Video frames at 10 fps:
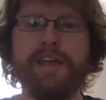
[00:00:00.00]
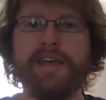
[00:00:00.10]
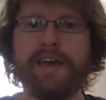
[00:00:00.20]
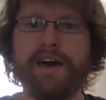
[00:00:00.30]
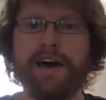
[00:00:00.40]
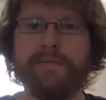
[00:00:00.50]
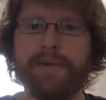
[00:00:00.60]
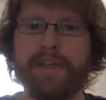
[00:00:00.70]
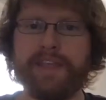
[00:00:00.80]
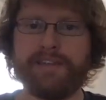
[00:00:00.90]

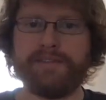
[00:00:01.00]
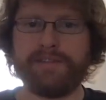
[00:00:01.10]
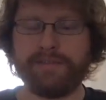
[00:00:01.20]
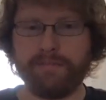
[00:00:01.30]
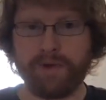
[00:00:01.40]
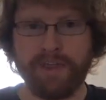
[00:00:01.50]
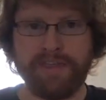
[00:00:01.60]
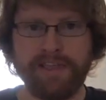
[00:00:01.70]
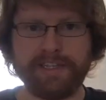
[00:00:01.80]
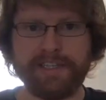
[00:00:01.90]
And that's one of the
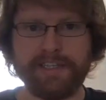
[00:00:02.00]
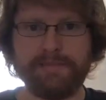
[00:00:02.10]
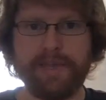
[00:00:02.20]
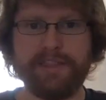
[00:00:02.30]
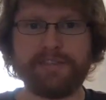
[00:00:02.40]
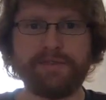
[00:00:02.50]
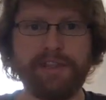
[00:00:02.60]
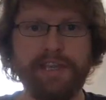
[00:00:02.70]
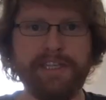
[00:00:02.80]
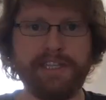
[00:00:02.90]
things that's made this
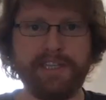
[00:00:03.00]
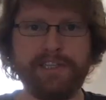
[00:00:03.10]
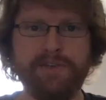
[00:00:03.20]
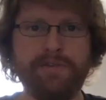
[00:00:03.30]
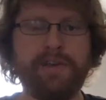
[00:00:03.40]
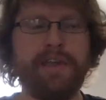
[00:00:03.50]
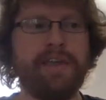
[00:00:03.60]
really easy to do.